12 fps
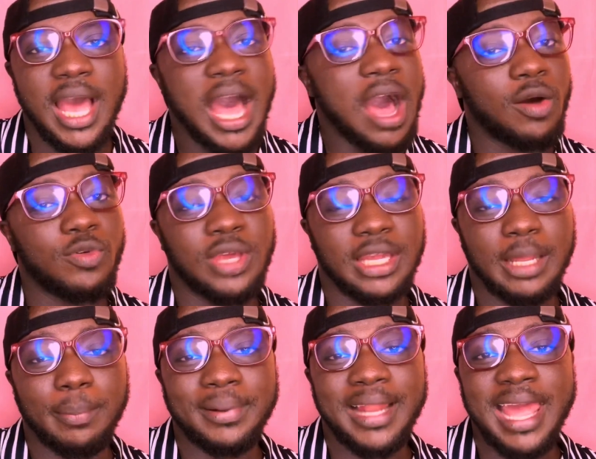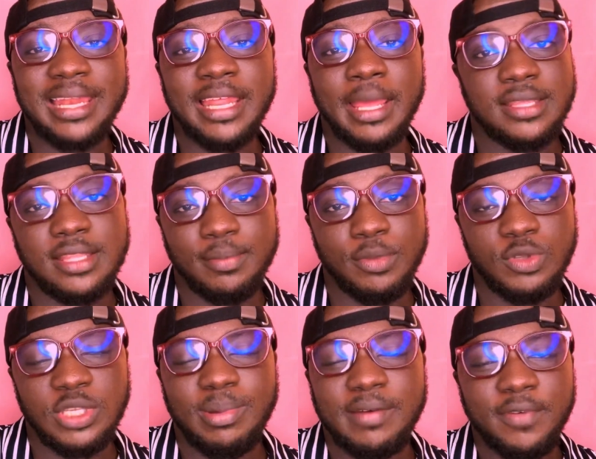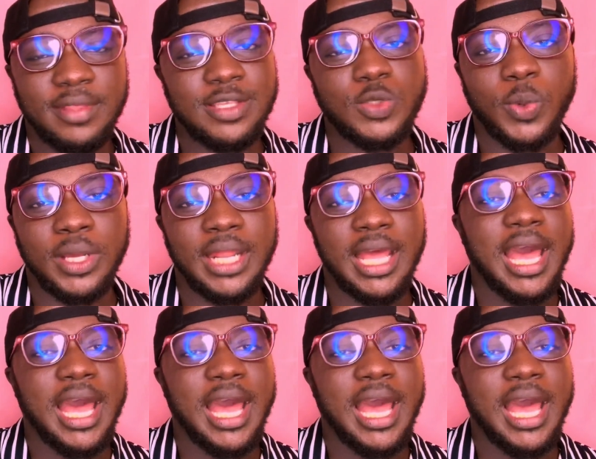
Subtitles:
how you can apply them in the music. But for this one,